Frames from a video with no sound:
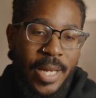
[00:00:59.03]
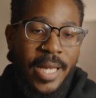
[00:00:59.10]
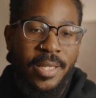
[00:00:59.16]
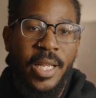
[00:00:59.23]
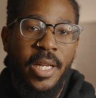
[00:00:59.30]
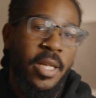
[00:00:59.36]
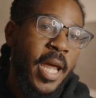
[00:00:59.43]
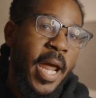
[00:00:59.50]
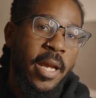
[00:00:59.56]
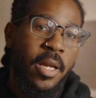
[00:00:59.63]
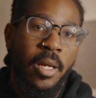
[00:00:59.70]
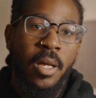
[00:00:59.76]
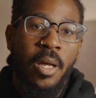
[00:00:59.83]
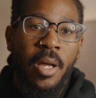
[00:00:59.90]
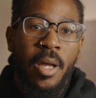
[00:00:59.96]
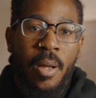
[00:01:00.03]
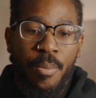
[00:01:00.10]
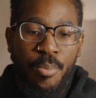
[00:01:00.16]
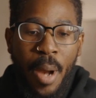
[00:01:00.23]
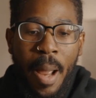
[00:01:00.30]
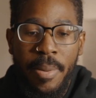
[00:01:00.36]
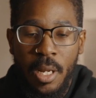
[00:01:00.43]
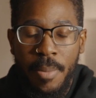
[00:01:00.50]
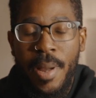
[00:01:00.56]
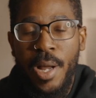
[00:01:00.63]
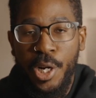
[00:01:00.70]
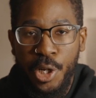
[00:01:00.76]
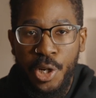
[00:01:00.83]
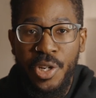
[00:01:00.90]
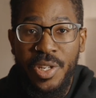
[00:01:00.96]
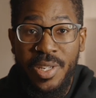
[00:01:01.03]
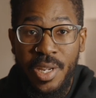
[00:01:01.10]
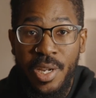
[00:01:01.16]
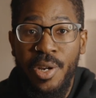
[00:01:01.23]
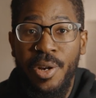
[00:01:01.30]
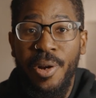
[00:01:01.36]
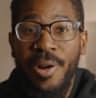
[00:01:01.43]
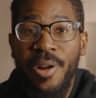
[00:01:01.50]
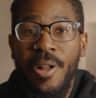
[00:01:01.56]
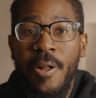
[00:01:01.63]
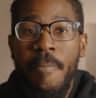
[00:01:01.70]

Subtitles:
dedicated probably about a good year